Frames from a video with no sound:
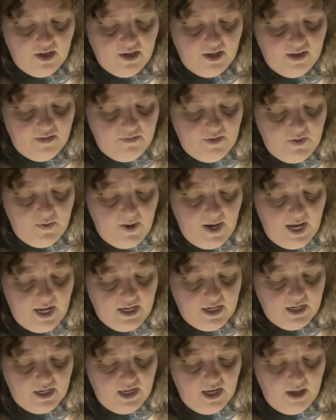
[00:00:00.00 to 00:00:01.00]
If you
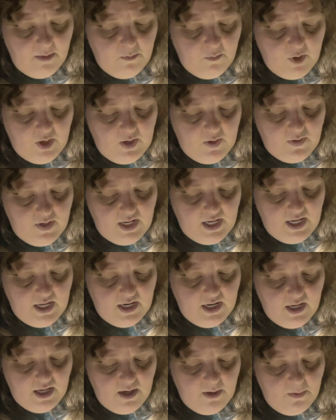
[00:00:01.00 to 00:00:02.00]
hadn't come when you
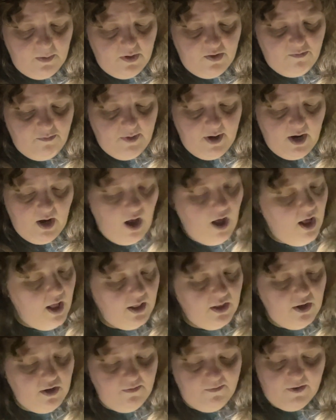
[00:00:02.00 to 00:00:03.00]
did, it would have been
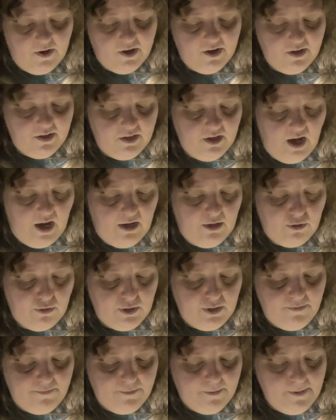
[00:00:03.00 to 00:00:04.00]
all over, not
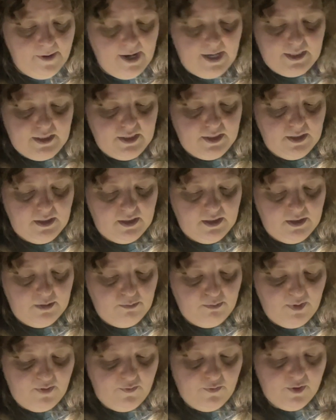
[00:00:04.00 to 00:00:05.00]
only for us,
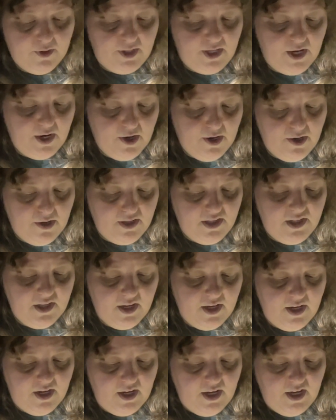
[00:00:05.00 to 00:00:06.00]
but for the Earth,
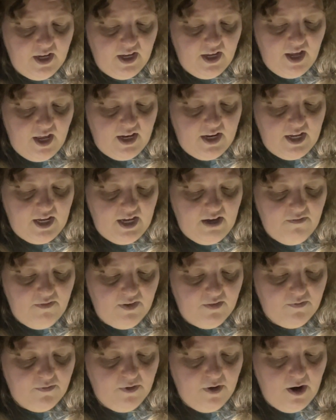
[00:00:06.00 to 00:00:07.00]
and even
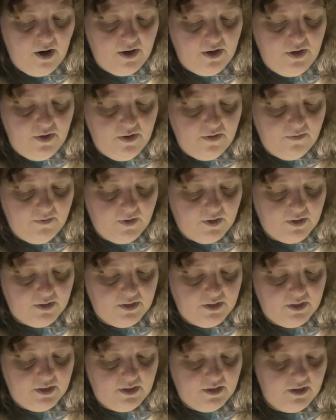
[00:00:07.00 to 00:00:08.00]
for our
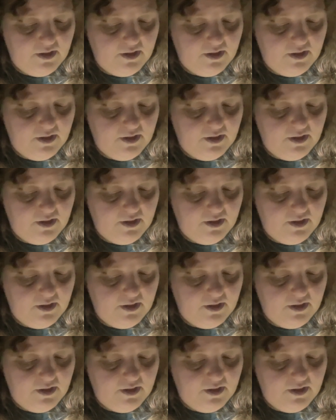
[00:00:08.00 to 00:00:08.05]
universe.